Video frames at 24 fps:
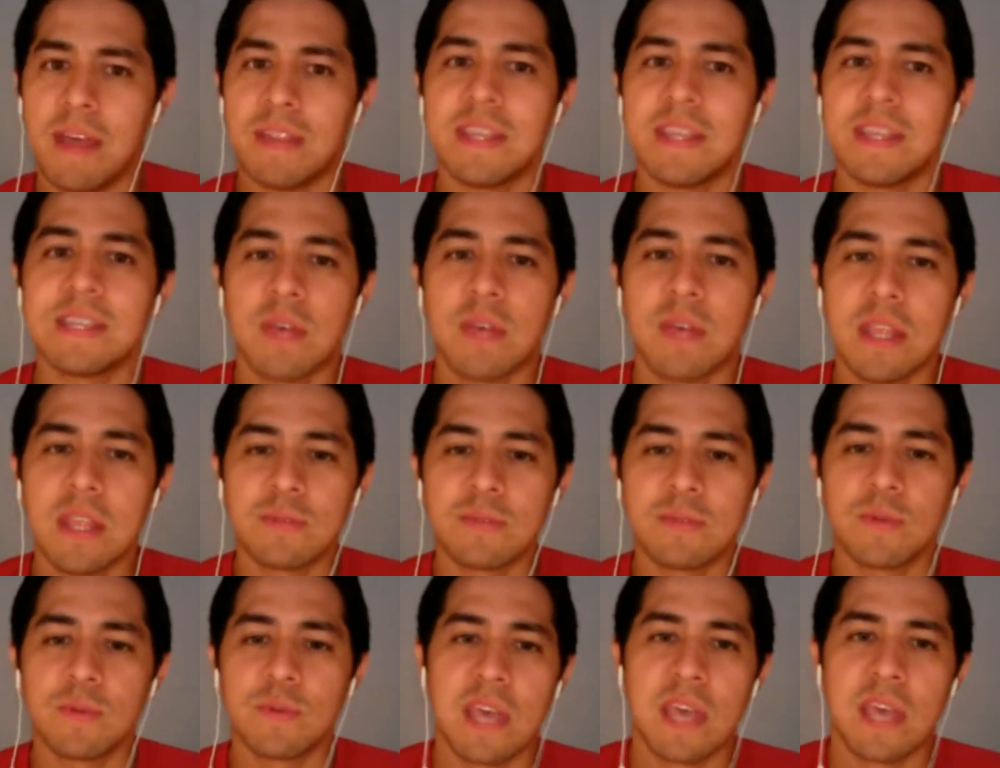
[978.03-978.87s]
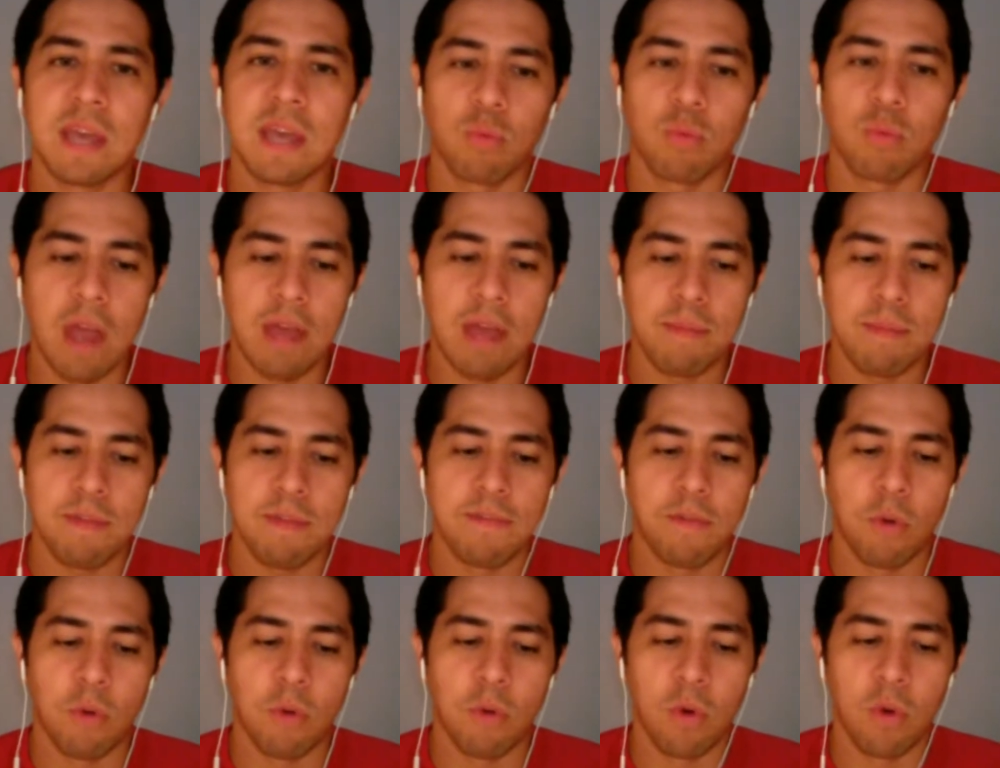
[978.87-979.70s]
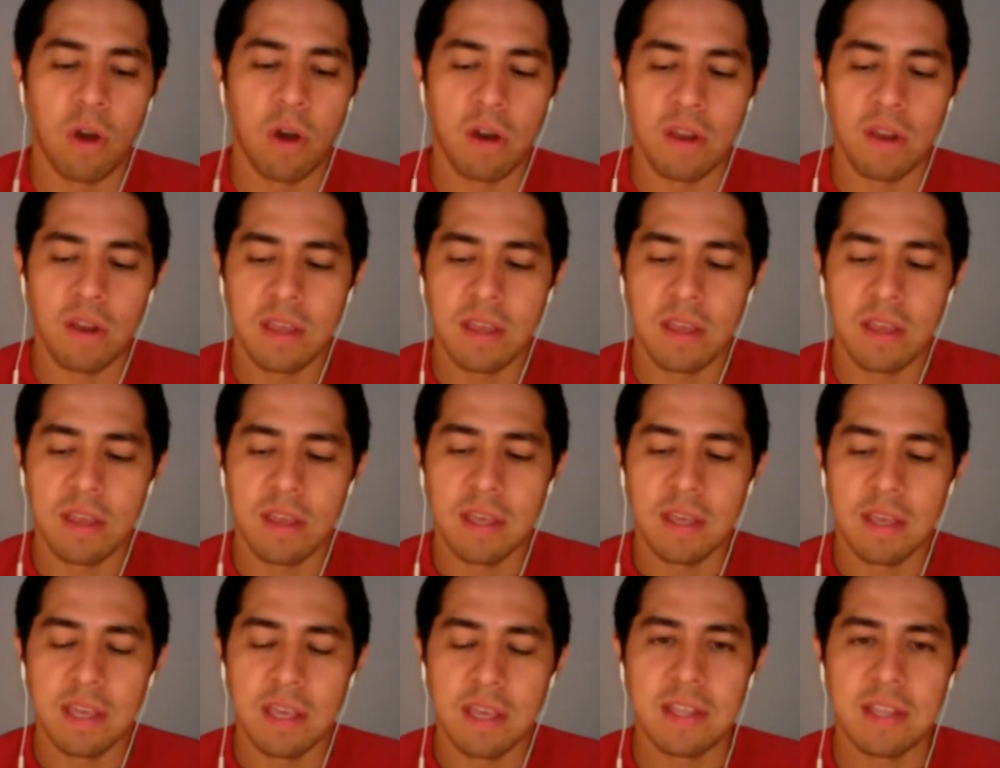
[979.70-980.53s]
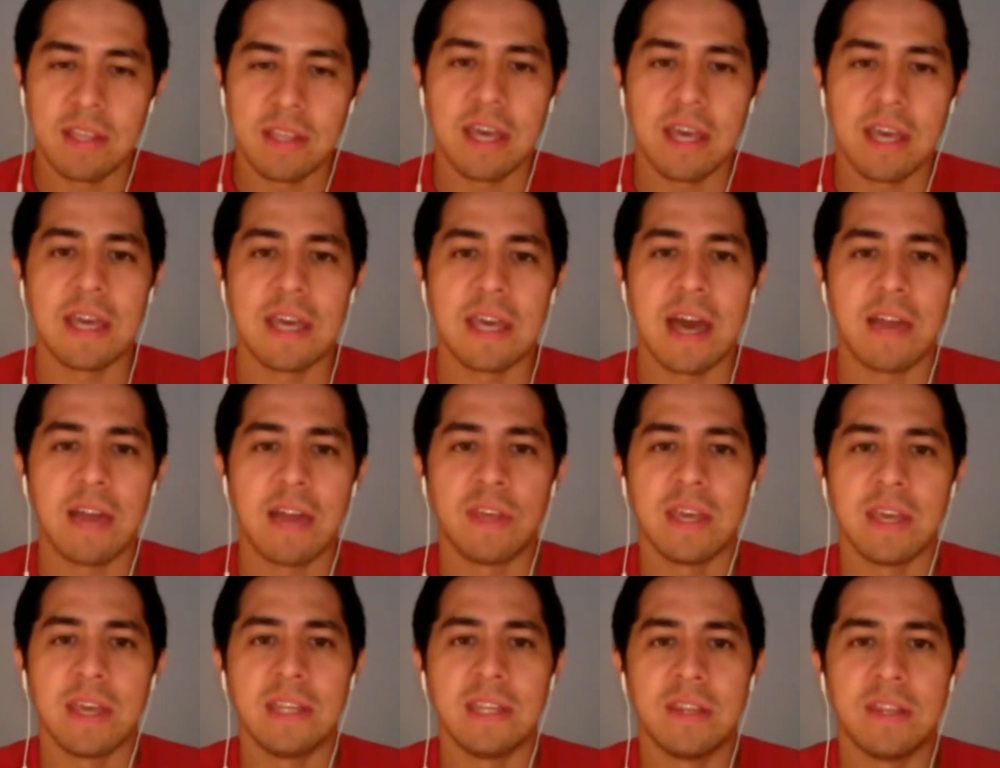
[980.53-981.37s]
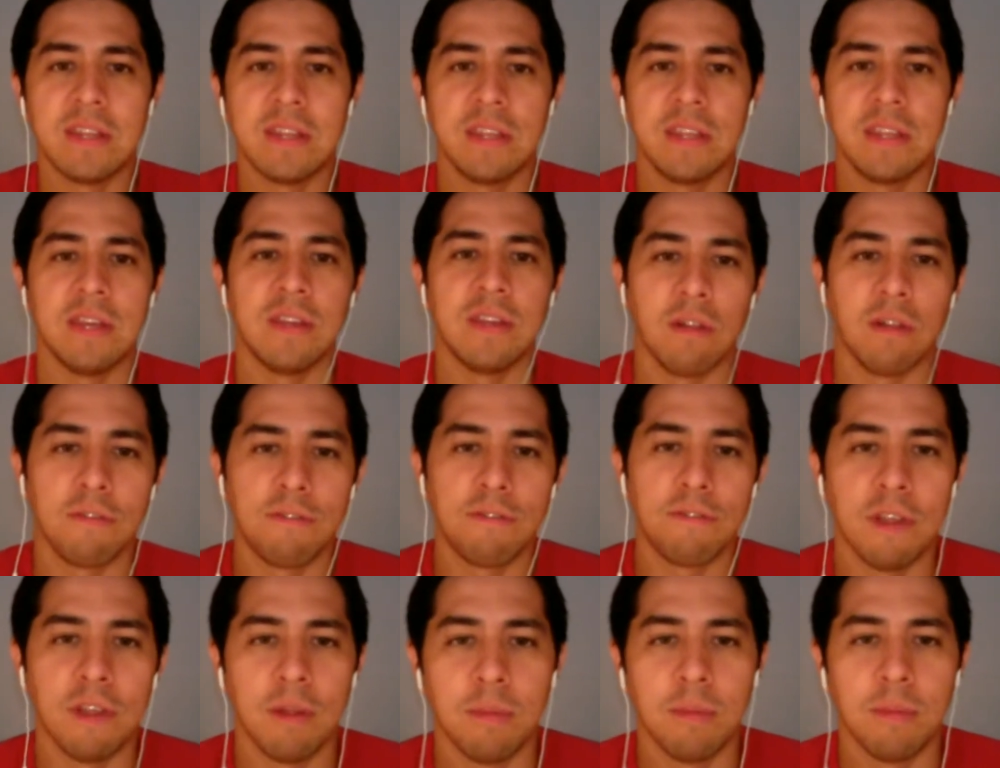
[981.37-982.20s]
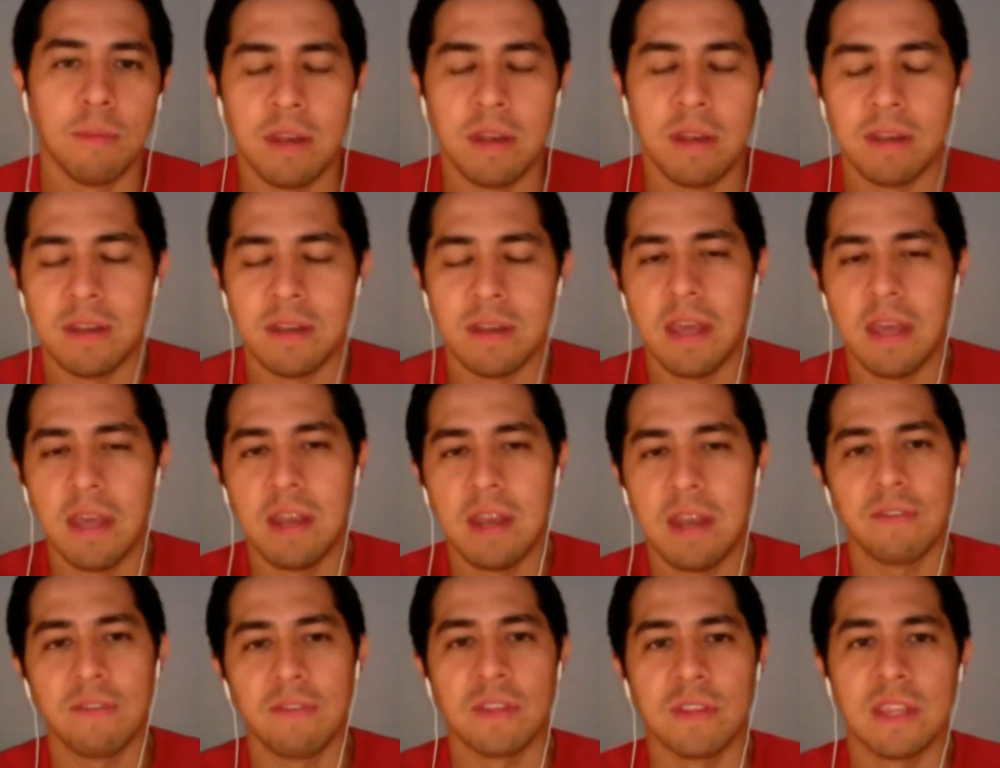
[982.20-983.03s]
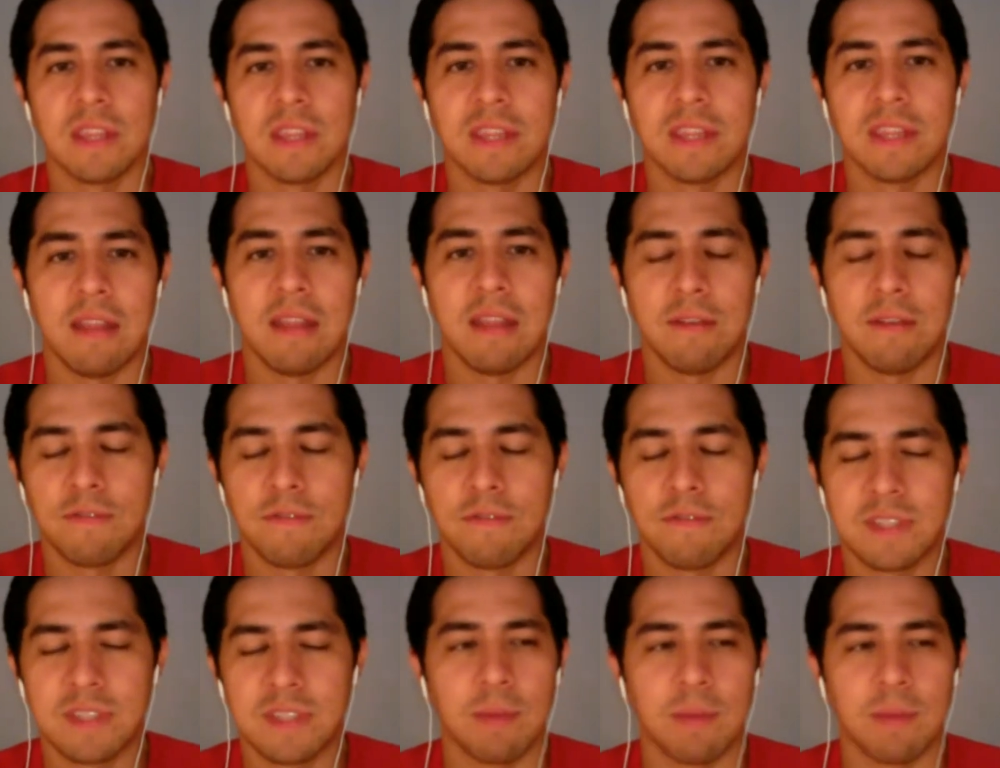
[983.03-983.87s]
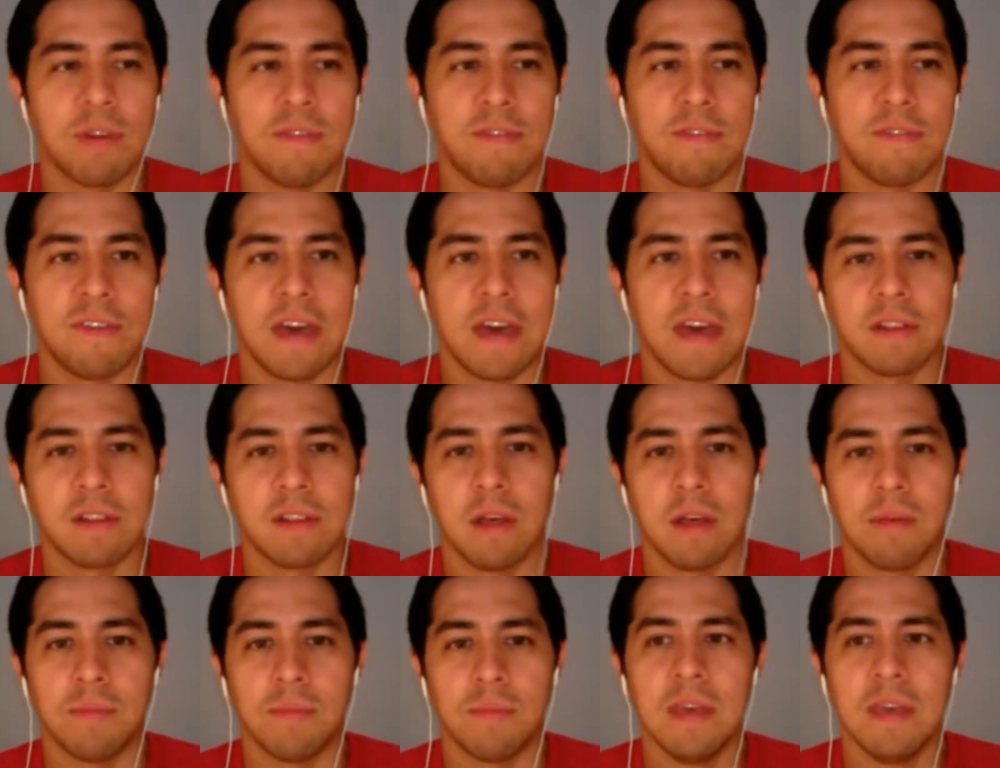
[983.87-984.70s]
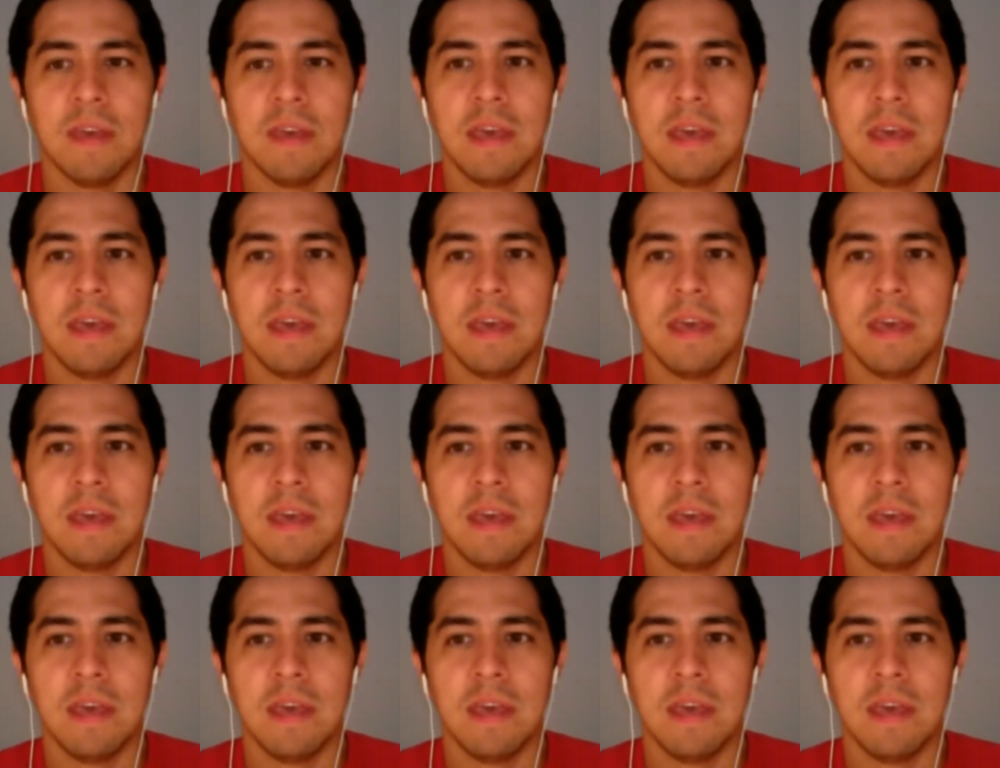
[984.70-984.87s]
this was like right before he I think he did the adult film and everything like that, and the Celebrity Fat Club,